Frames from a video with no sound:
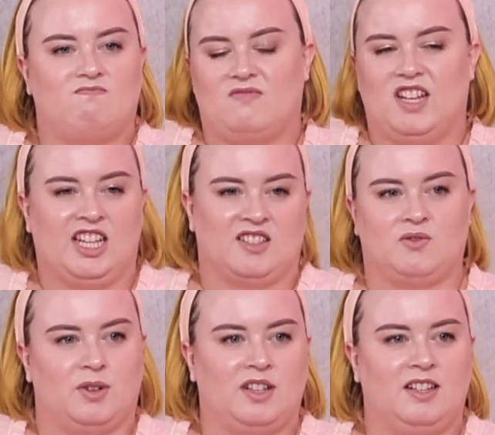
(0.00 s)
it's
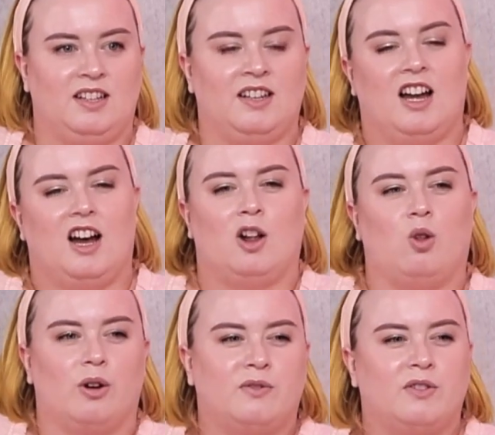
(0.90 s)
really a
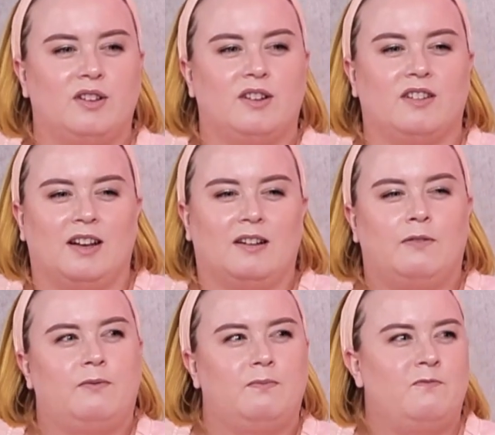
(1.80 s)
lot of the like
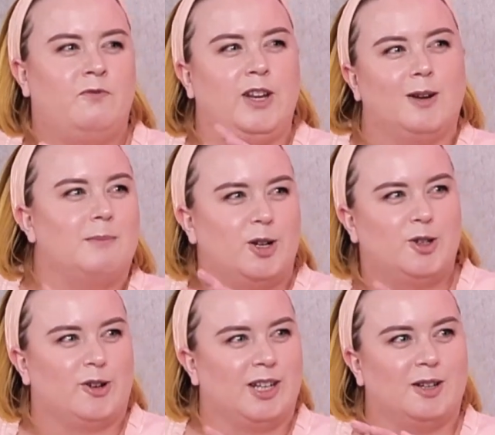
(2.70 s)
fear
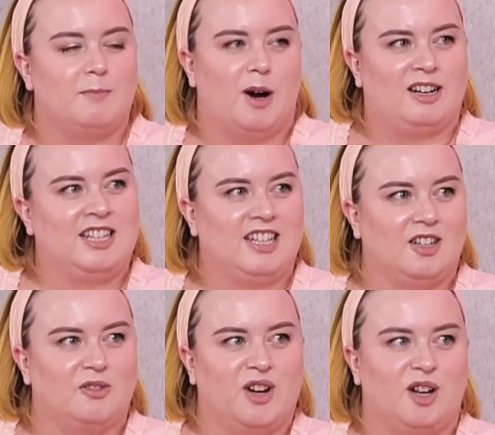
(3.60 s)
mongering and
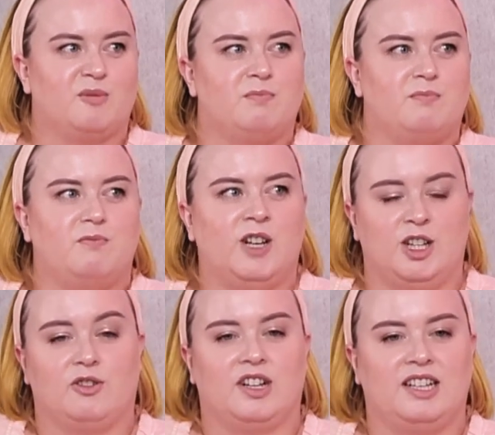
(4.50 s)
marketing around
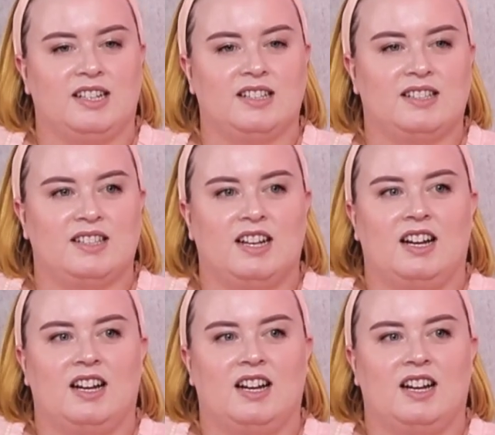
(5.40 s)
ingredients.